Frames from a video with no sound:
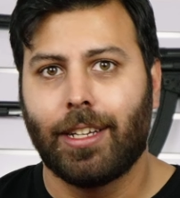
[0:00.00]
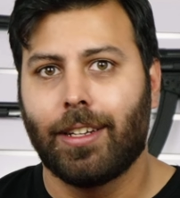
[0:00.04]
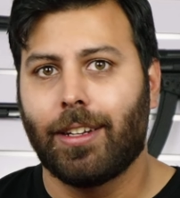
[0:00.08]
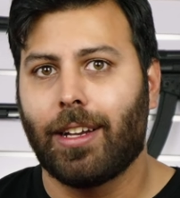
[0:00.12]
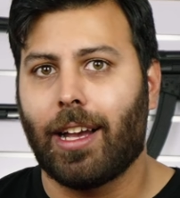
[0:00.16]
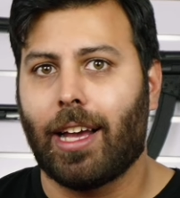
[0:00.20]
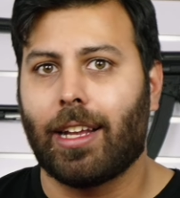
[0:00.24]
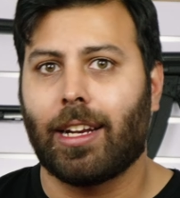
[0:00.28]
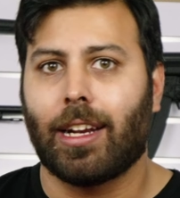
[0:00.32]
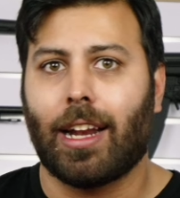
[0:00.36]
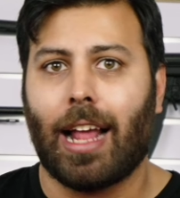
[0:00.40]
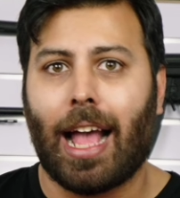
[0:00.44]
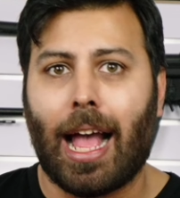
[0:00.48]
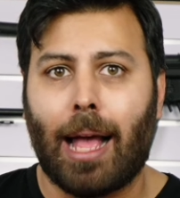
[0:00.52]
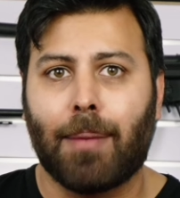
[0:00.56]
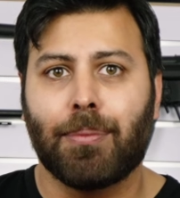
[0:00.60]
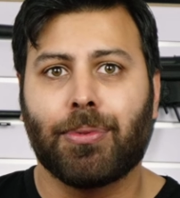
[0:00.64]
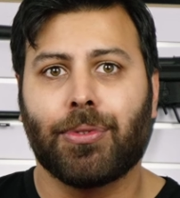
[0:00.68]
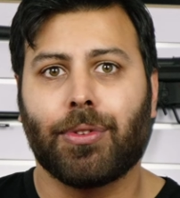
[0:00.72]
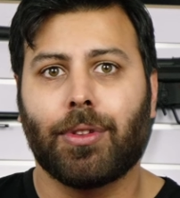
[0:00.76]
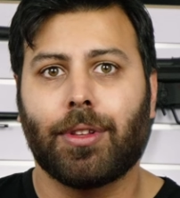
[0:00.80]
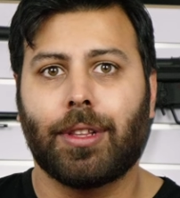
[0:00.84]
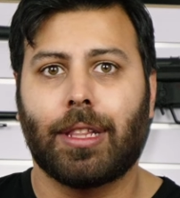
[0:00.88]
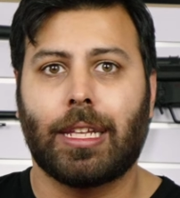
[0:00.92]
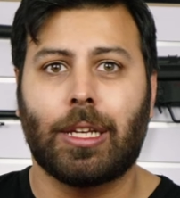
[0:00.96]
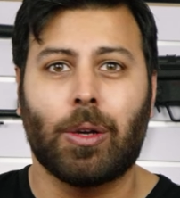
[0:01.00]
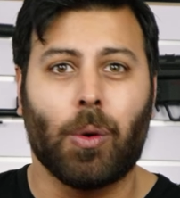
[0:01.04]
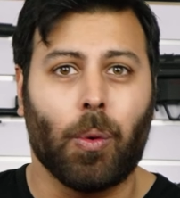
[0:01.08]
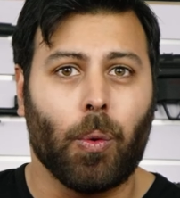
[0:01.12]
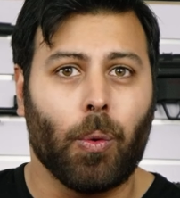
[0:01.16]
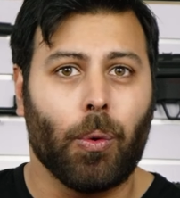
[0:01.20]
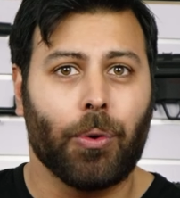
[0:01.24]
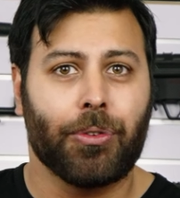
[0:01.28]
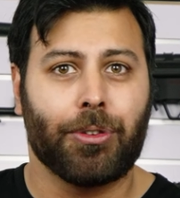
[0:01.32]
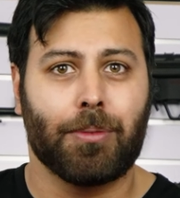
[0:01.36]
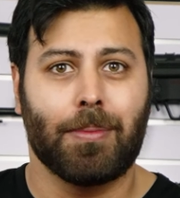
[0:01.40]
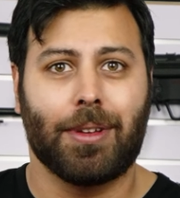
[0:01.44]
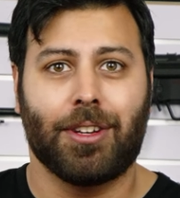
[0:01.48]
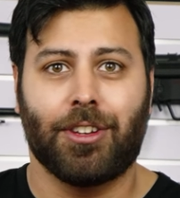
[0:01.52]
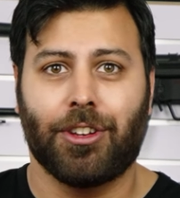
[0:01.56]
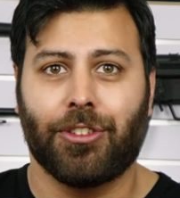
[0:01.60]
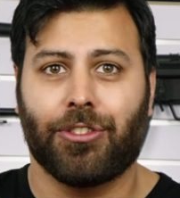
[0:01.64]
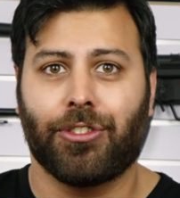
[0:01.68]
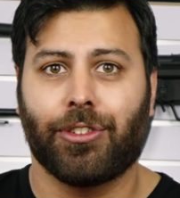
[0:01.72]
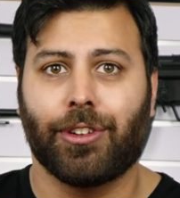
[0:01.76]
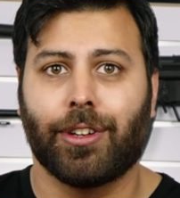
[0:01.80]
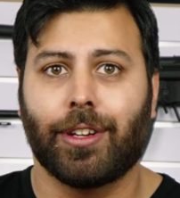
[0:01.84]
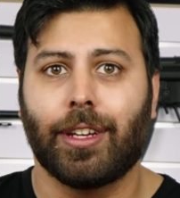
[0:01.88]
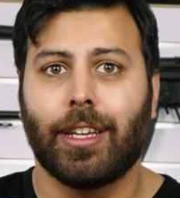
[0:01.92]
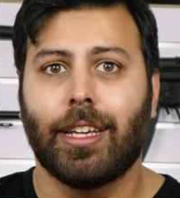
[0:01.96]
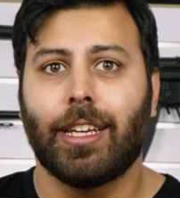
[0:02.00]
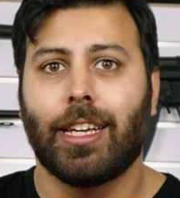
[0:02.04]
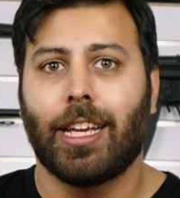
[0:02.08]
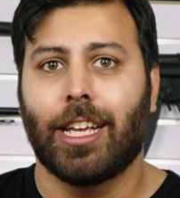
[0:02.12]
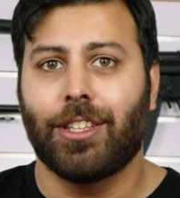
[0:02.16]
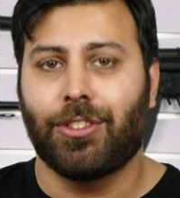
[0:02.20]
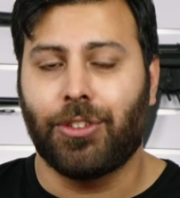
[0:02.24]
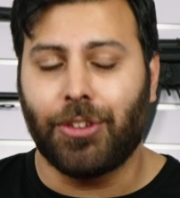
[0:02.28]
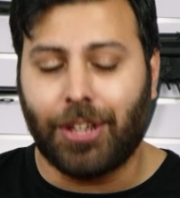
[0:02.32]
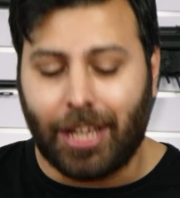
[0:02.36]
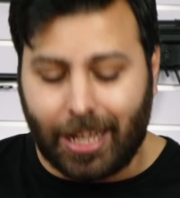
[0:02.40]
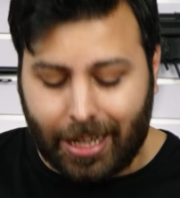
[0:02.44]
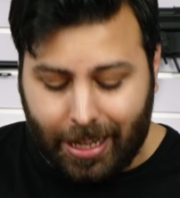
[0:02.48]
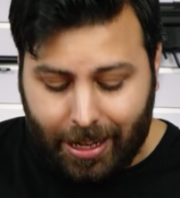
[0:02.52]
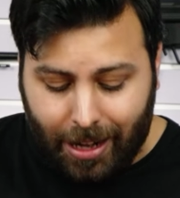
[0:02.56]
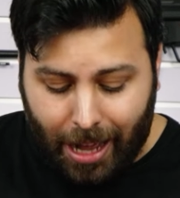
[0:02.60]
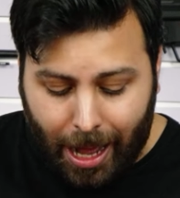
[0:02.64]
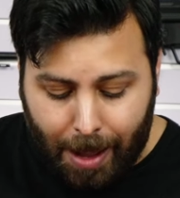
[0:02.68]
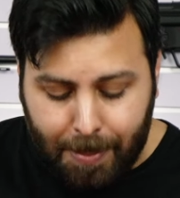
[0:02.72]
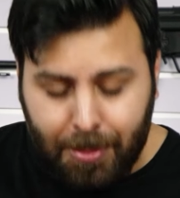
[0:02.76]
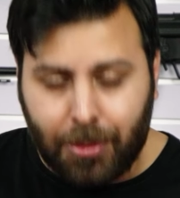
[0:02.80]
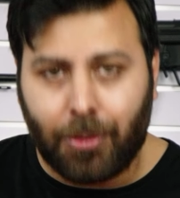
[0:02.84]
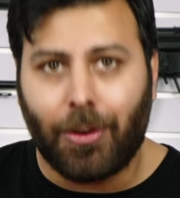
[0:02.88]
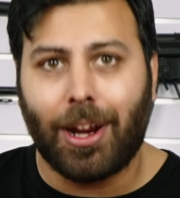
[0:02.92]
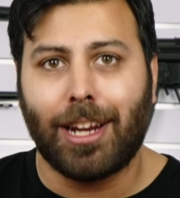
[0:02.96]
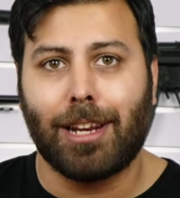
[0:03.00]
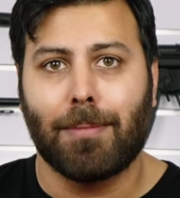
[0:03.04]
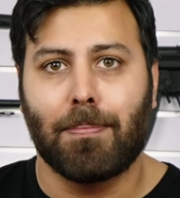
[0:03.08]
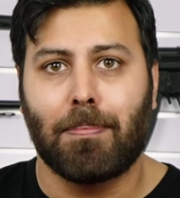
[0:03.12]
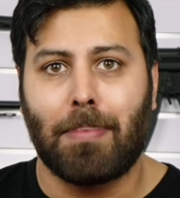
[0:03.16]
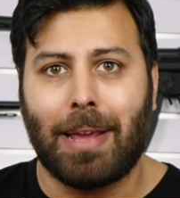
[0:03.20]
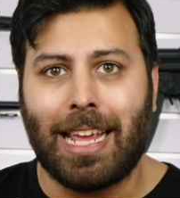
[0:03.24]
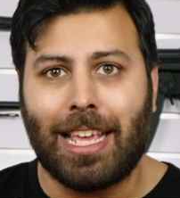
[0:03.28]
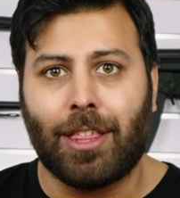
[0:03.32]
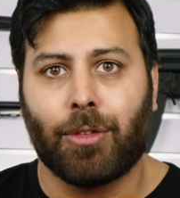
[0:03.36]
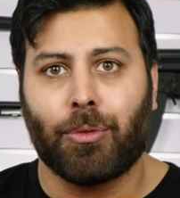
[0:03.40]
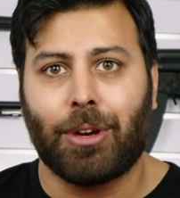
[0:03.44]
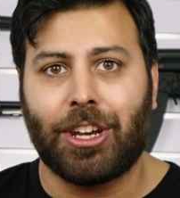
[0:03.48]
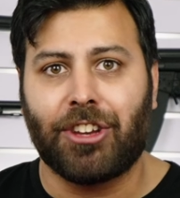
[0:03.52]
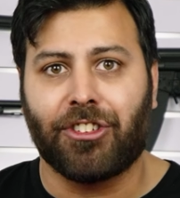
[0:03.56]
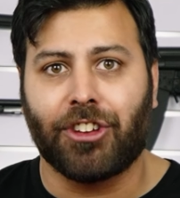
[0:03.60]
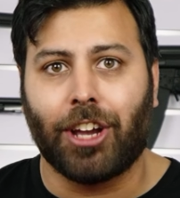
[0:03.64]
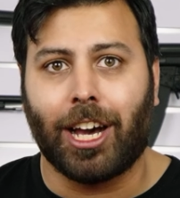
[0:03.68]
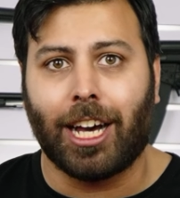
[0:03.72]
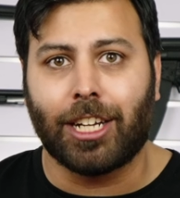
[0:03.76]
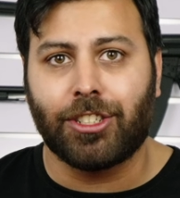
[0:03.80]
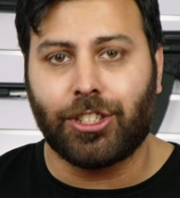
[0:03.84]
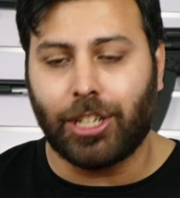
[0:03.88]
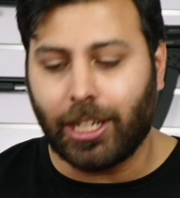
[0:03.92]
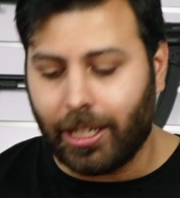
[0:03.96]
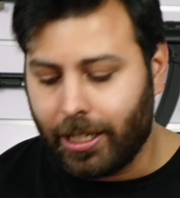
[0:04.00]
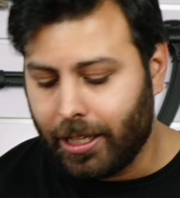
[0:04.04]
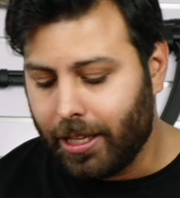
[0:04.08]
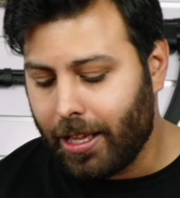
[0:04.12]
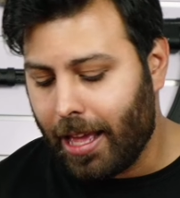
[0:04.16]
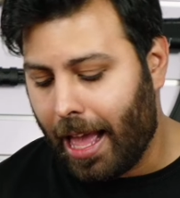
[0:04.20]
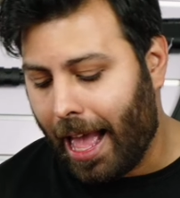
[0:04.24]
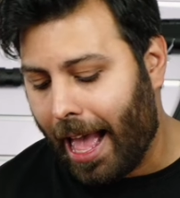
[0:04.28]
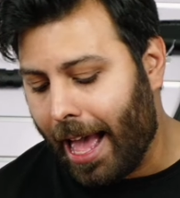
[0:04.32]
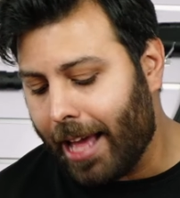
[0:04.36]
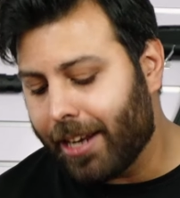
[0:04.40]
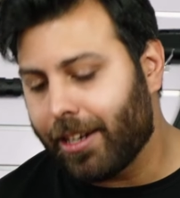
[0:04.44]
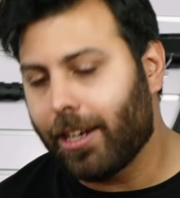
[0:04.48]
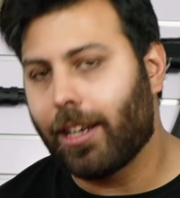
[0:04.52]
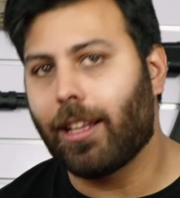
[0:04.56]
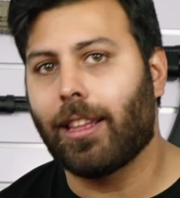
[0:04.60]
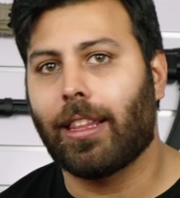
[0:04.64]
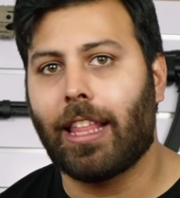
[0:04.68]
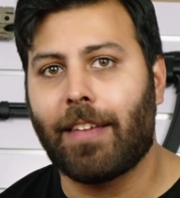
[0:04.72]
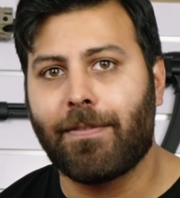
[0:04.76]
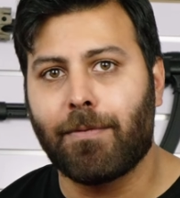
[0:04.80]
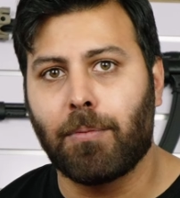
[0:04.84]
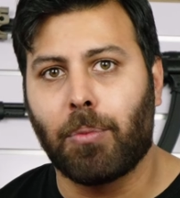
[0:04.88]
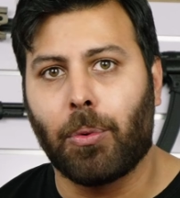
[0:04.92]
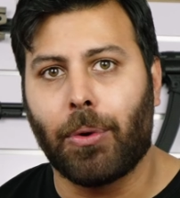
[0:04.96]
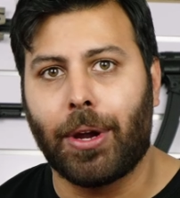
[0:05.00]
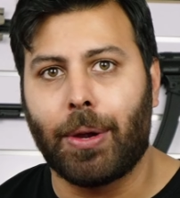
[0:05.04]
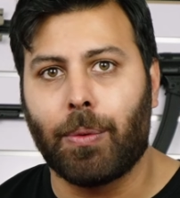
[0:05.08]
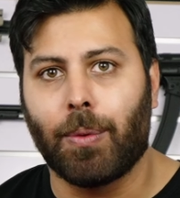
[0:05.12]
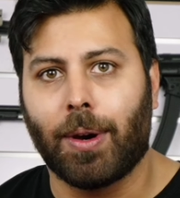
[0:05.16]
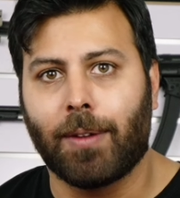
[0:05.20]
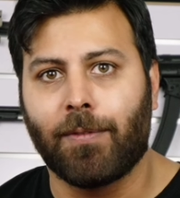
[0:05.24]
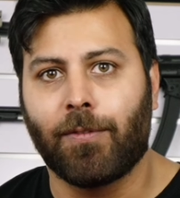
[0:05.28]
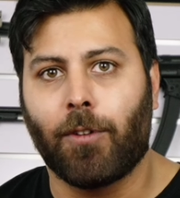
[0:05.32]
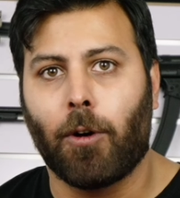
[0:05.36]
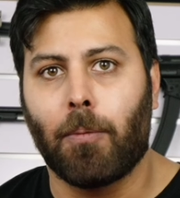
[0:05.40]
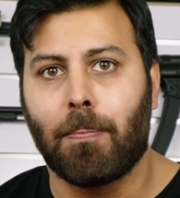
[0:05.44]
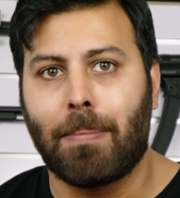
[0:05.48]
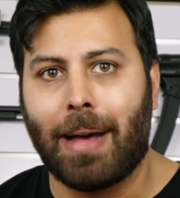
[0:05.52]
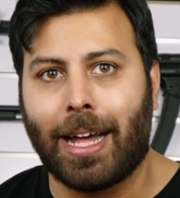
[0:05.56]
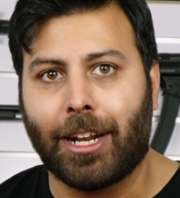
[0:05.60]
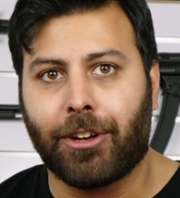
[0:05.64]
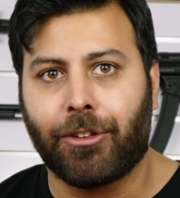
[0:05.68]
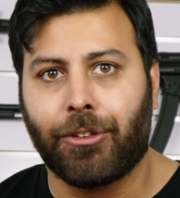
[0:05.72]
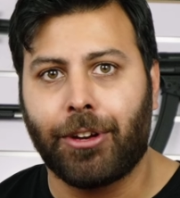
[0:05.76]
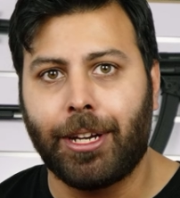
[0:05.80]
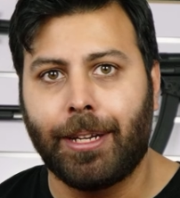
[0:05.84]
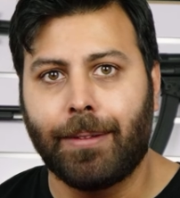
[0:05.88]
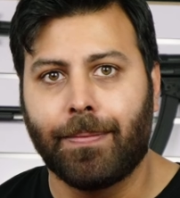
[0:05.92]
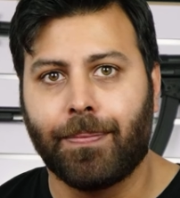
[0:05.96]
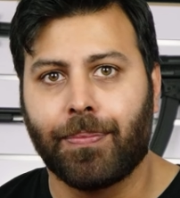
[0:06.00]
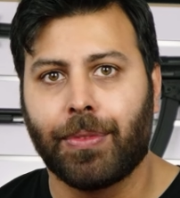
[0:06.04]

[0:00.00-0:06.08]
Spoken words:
and an absolutely awesome addition is you get an upgraded B3 charger and an 11.1 volt battery,